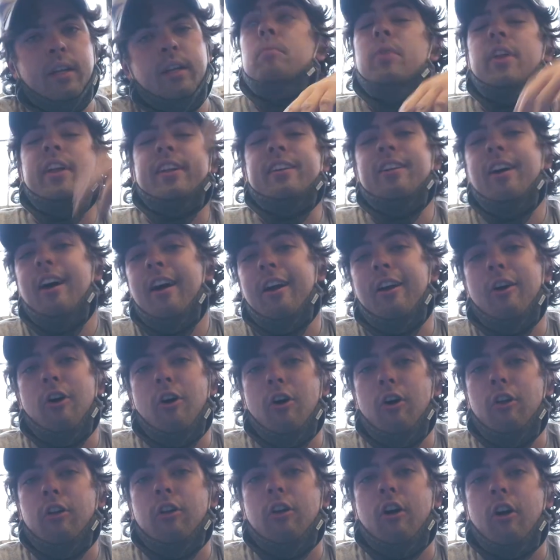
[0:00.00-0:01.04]
Like, not
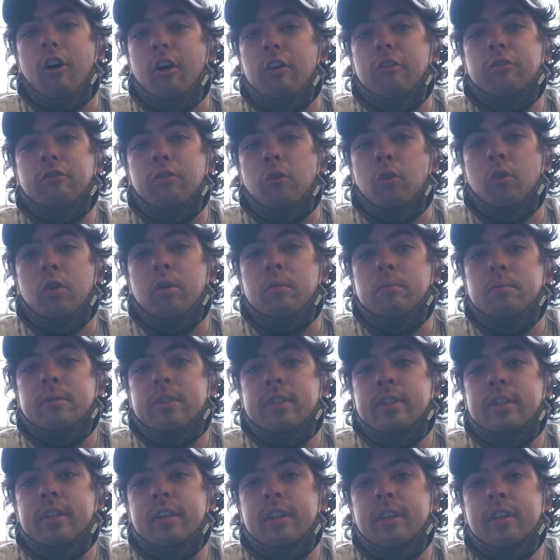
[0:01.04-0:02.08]
all art
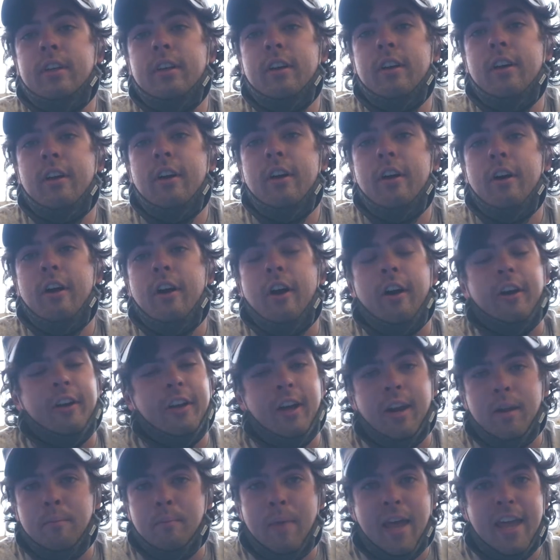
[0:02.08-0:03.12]
forms are
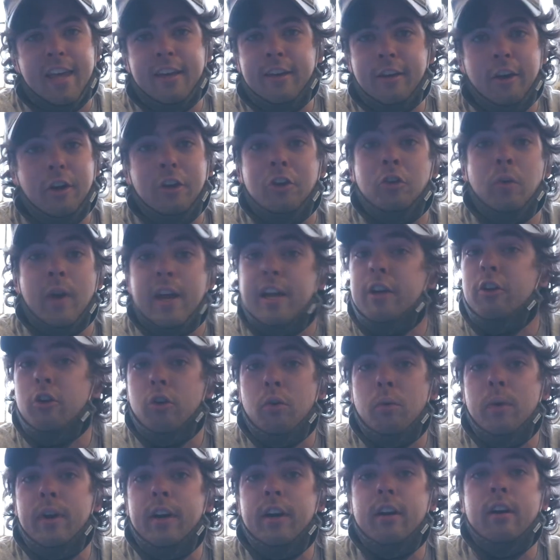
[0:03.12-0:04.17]
gonna make a great
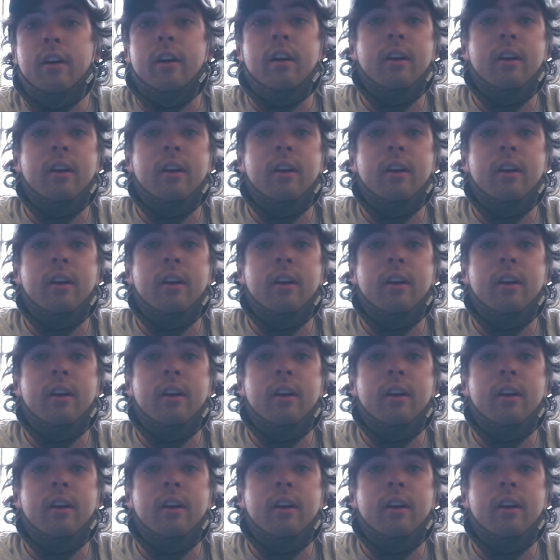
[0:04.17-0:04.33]
career.